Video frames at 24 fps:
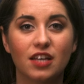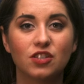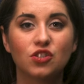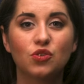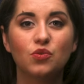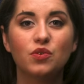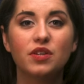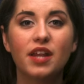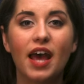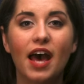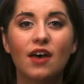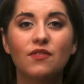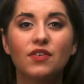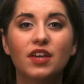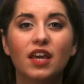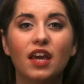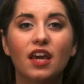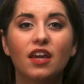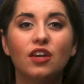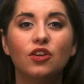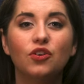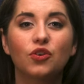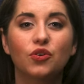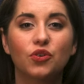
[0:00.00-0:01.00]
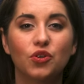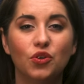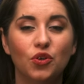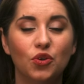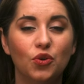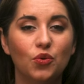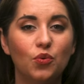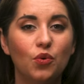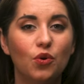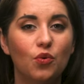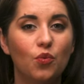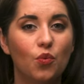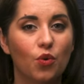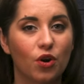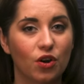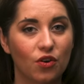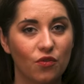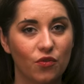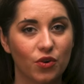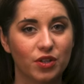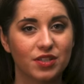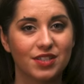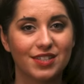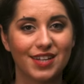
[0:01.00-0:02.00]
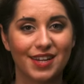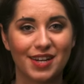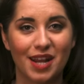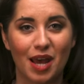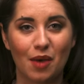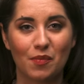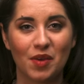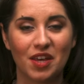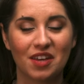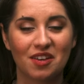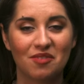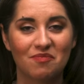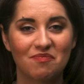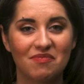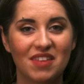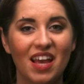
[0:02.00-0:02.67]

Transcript: as you navigate your new workforce dynamic.